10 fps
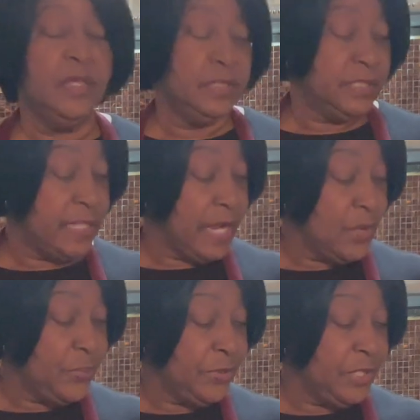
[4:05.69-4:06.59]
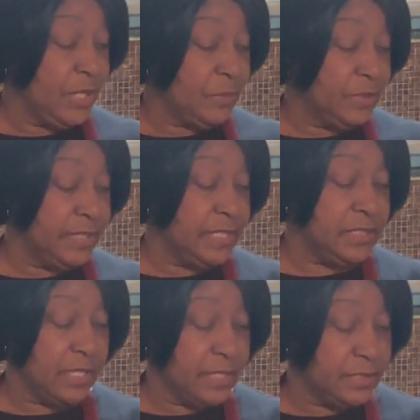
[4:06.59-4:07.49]
Today I'm putting up link
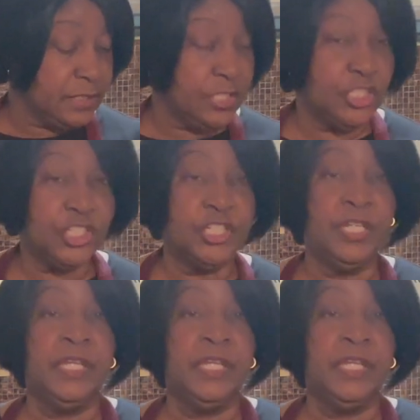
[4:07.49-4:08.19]
sausage,